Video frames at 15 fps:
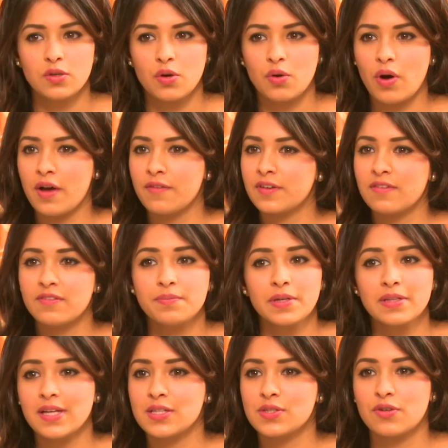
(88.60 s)
No, I've never
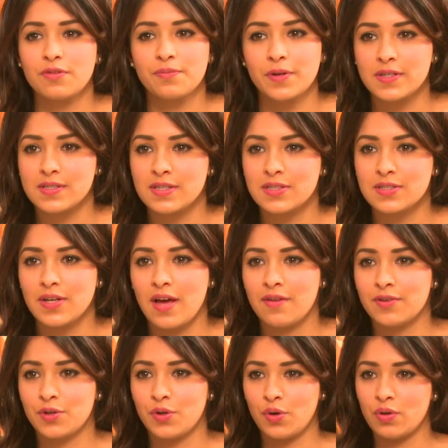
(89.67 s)
been that sort of person to
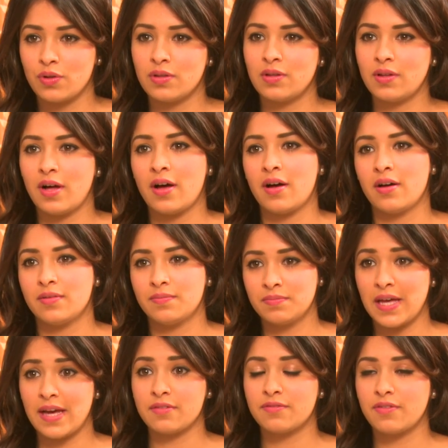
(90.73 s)
have a goal
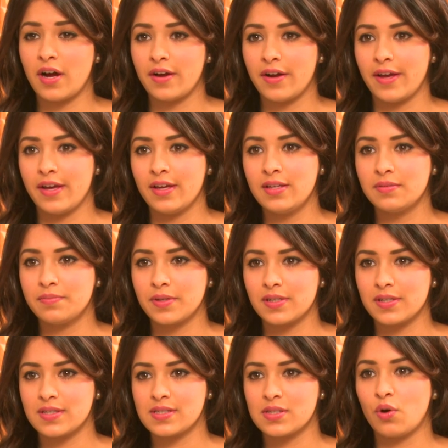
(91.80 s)
that far ahead,
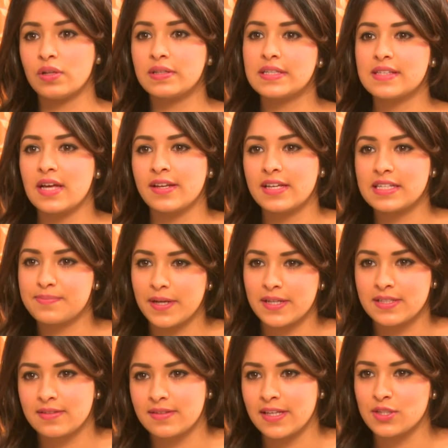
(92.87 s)
because all these
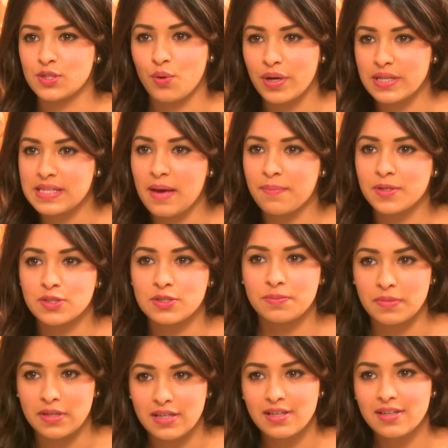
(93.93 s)
unexpected things always happen to
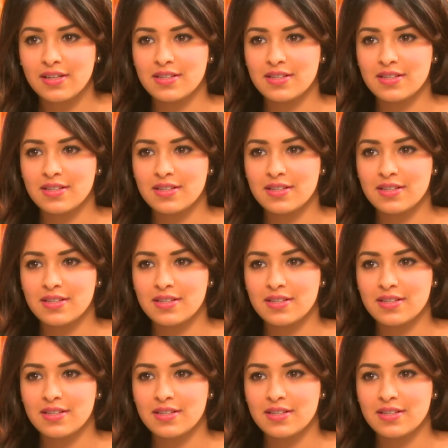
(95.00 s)
me.